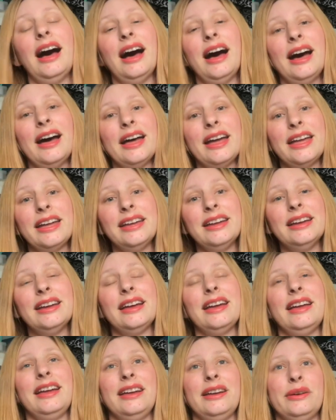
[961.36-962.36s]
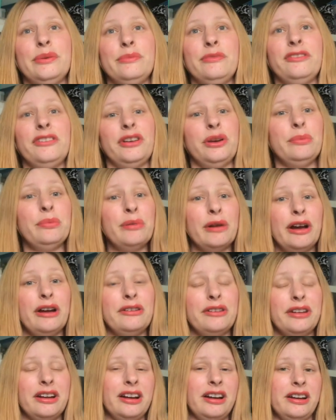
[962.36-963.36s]
I am very
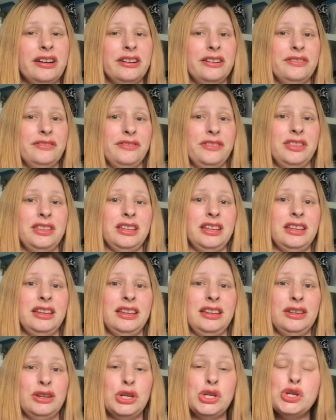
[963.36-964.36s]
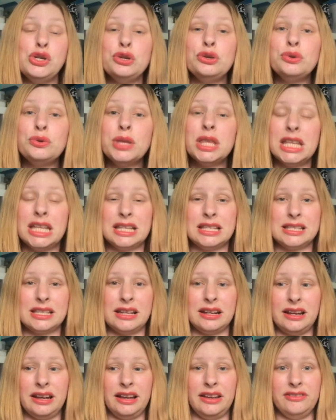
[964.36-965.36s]
proud of the new things
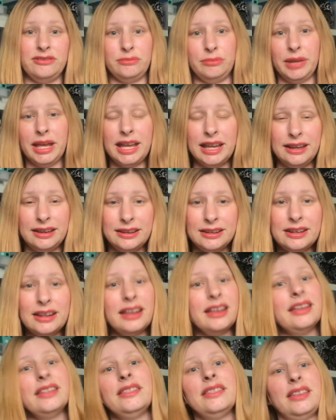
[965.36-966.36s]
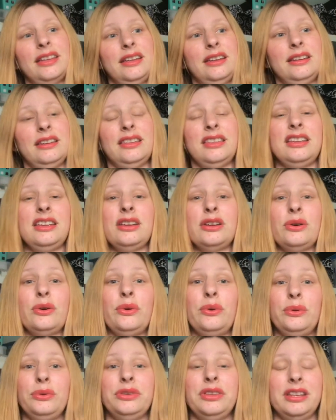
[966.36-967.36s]
that I have made, and then the
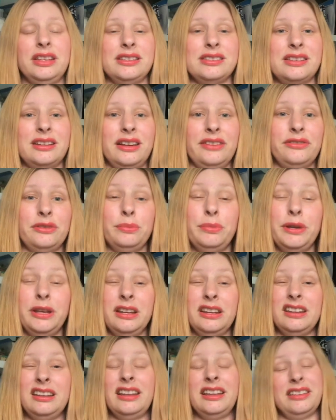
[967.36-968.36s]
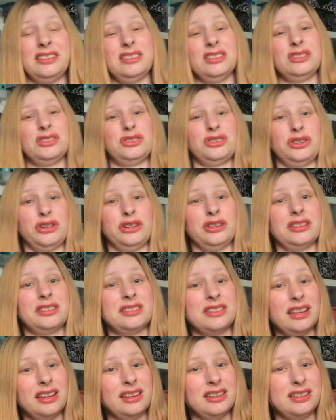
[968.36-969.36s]
old things that I've repeated, like this shirt,
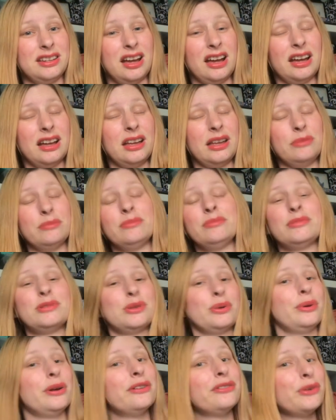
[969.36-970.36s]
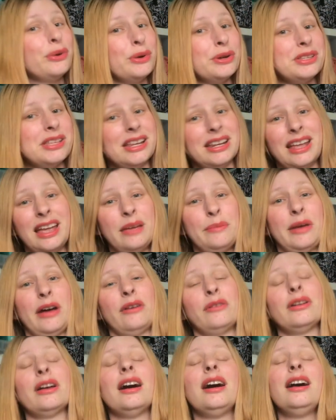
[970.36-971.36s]
second time, so of course it came
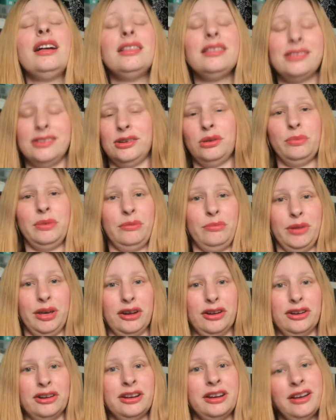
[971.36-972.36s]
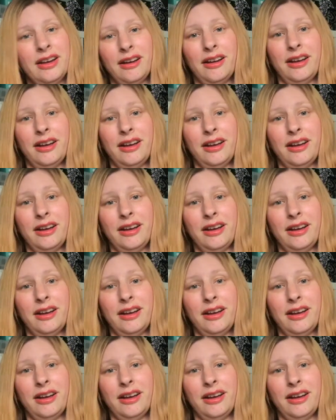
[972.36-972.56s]
out a little bit better.